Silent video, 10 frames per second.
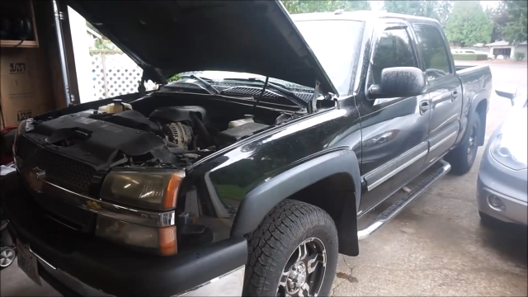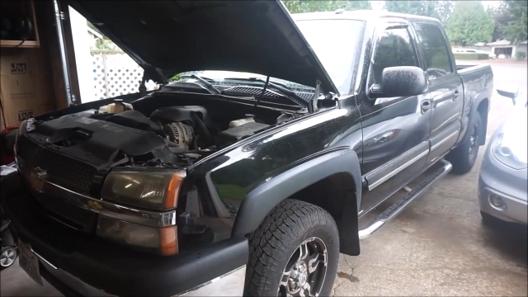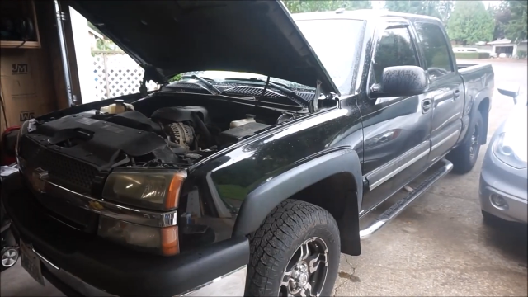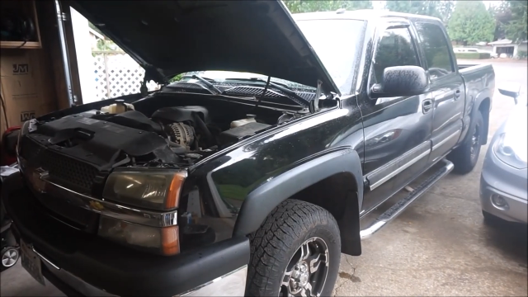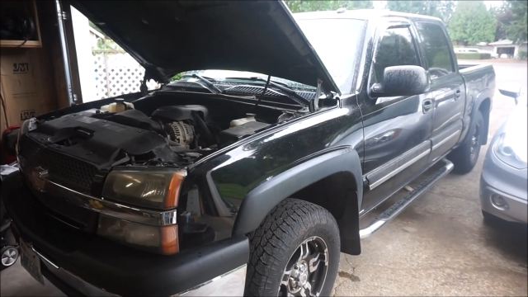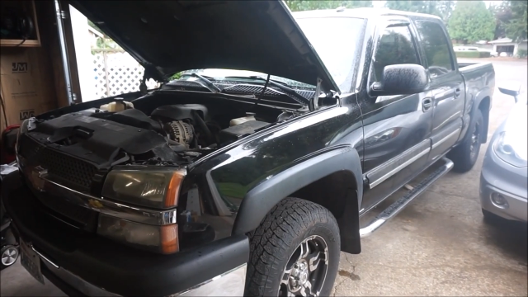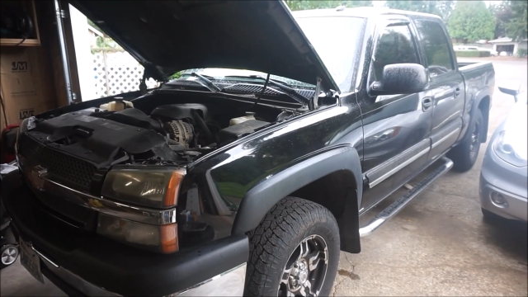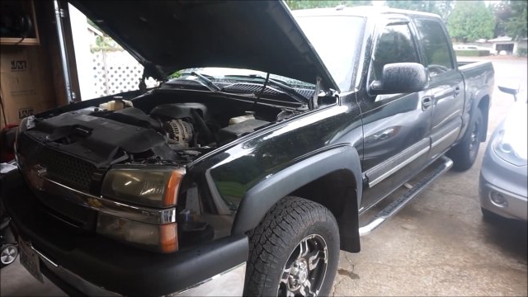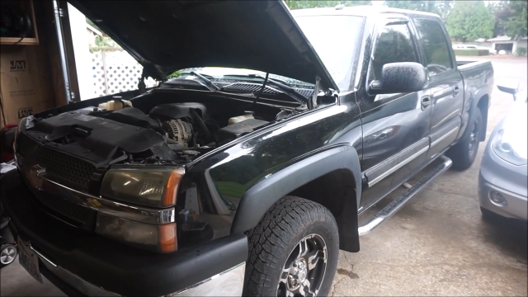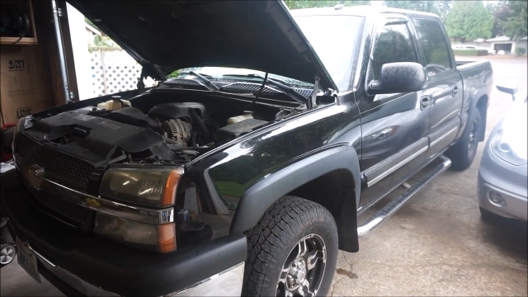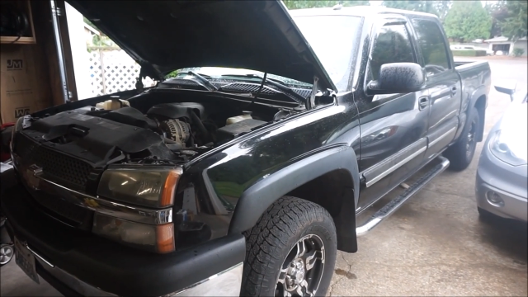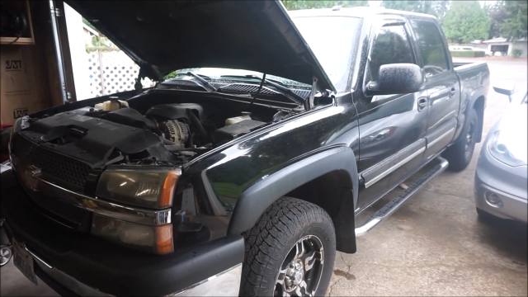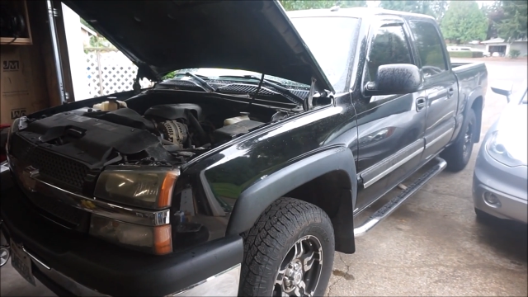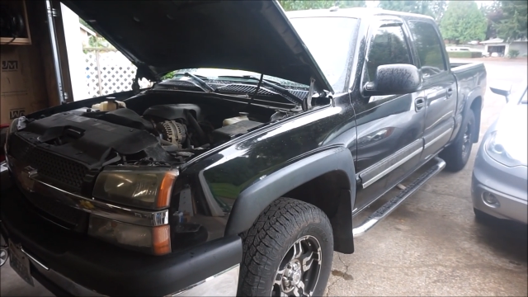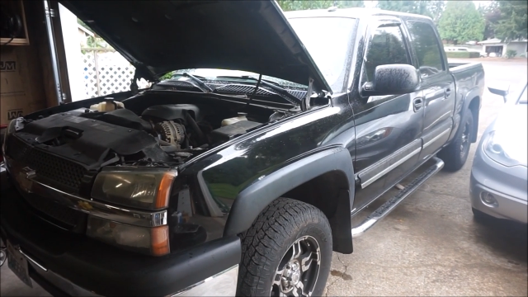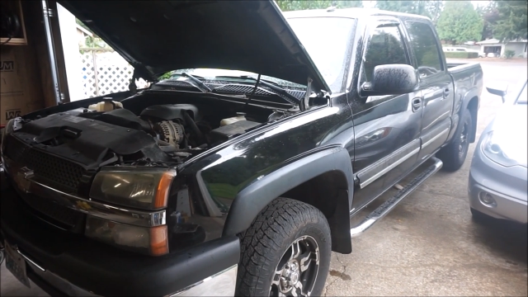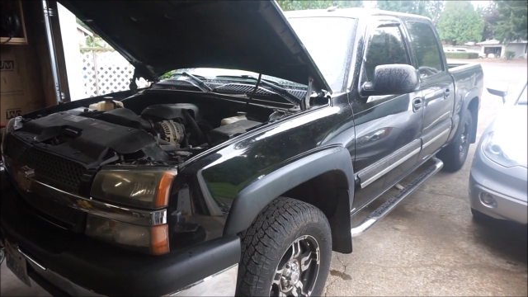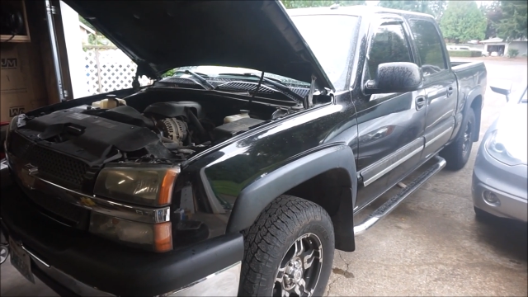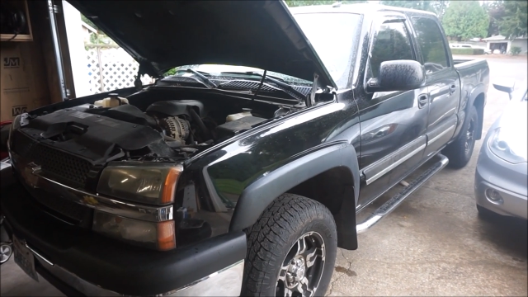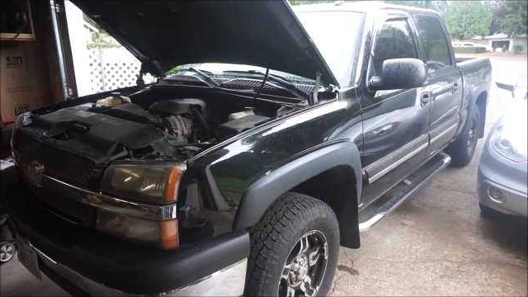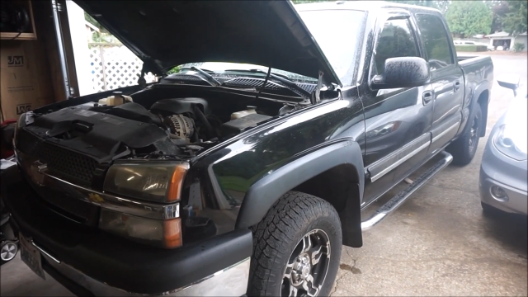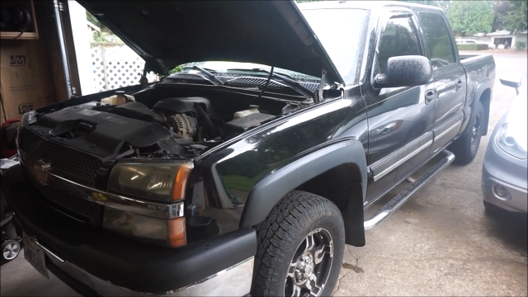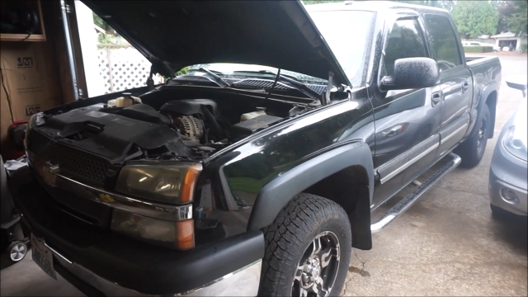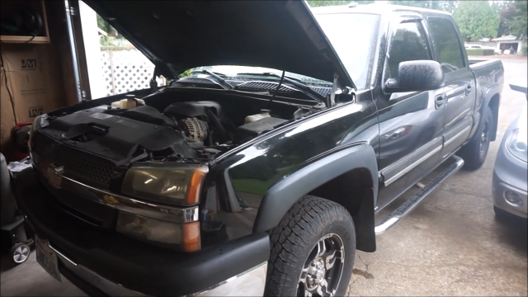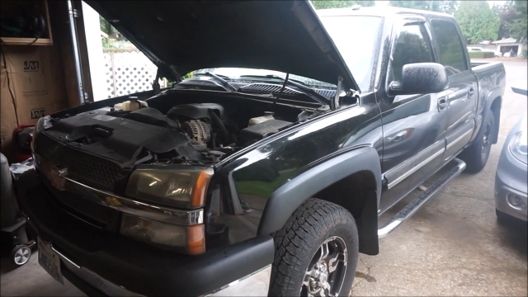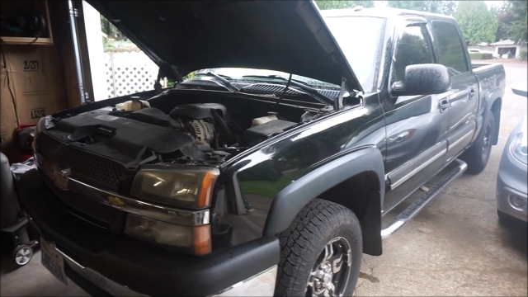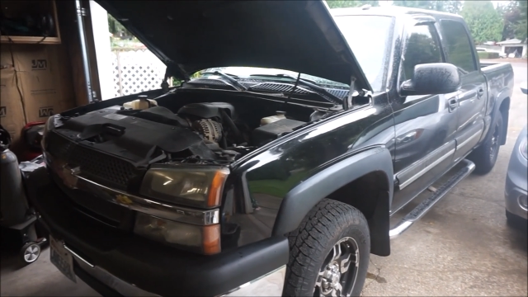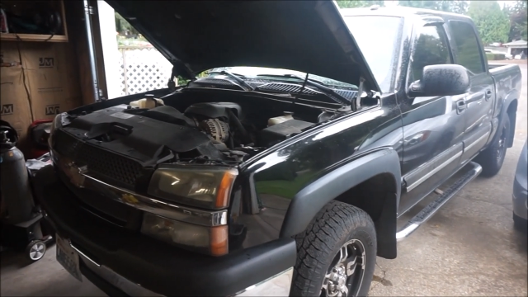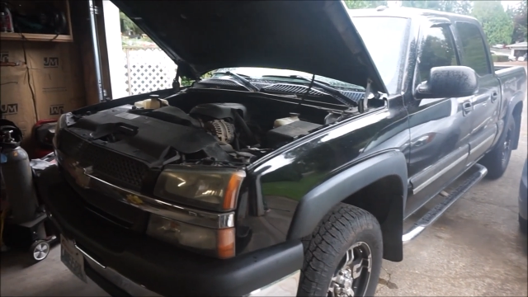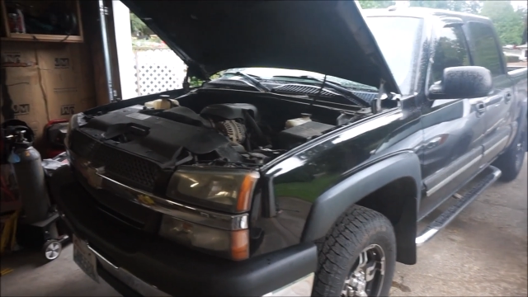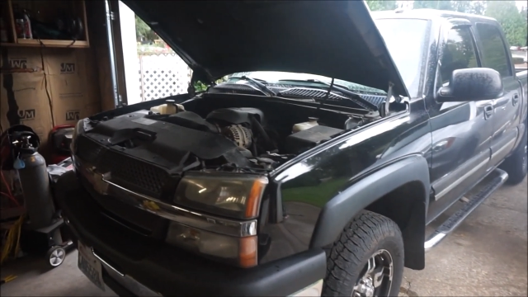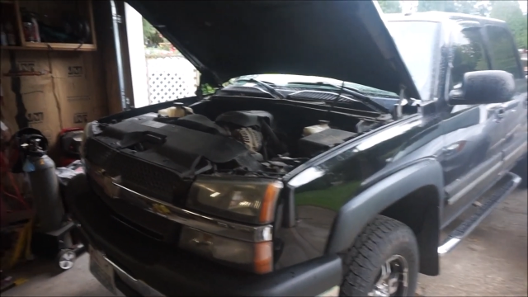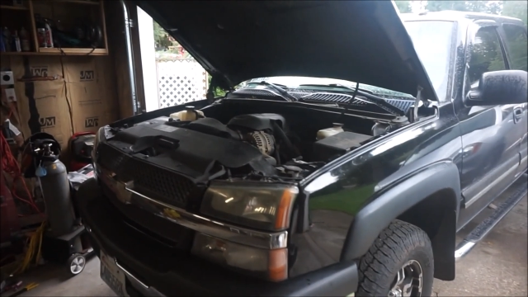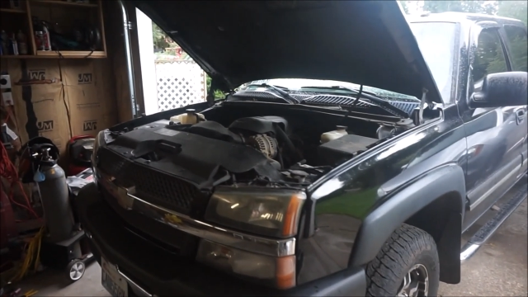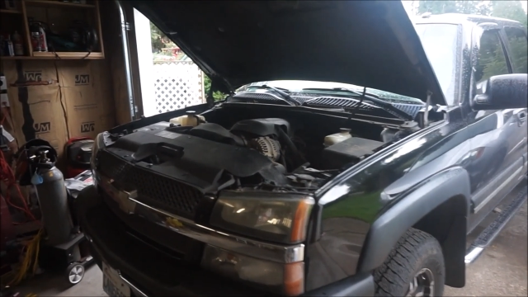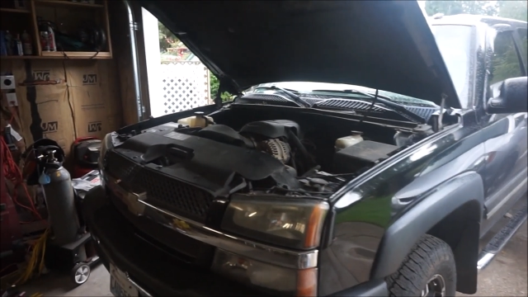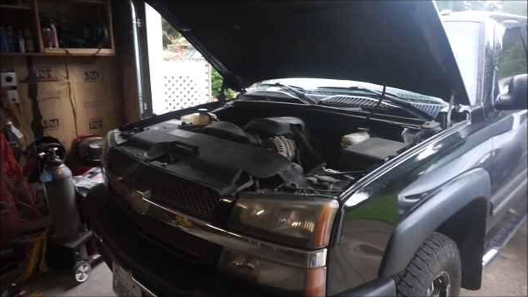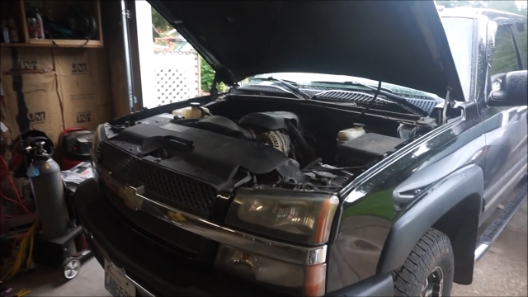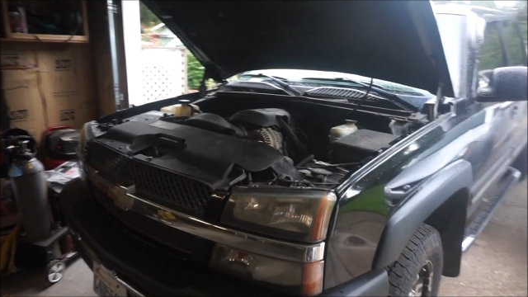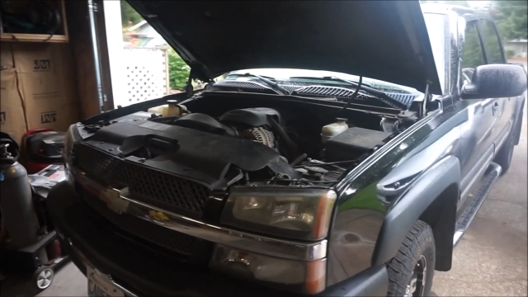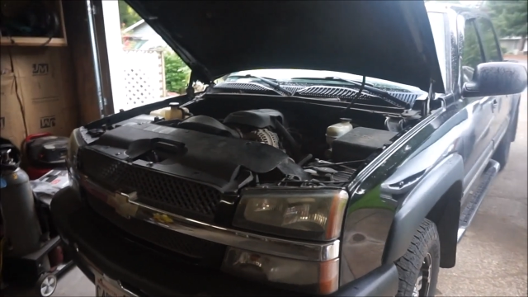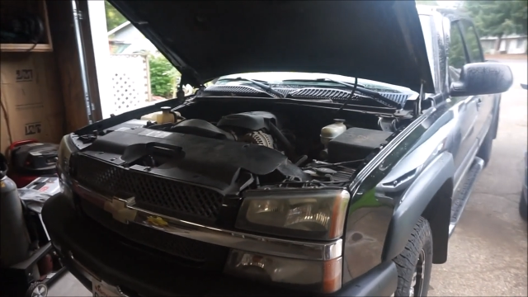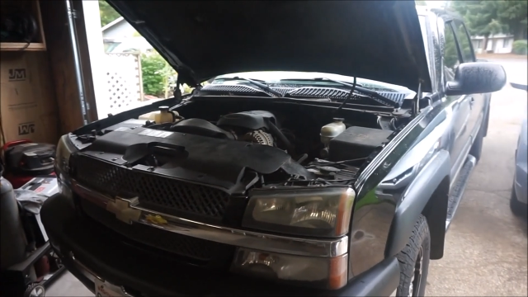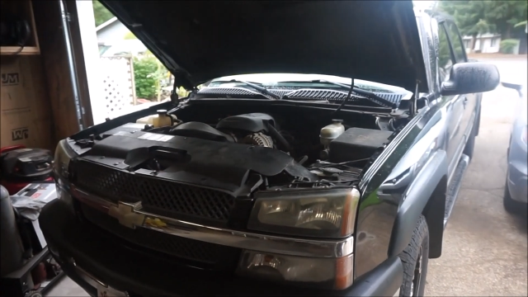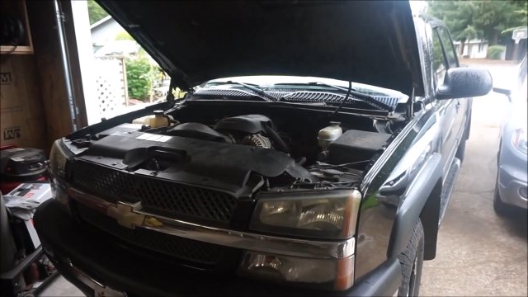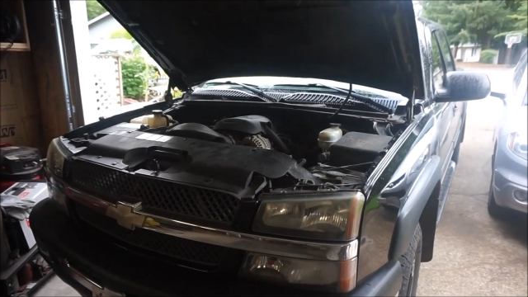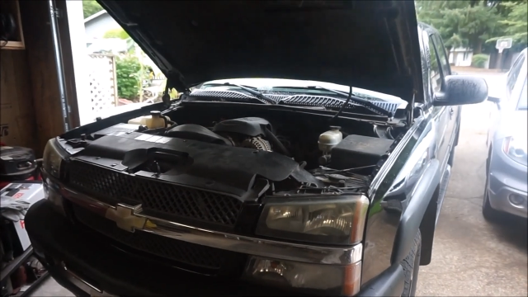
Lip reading: (no speaker visible)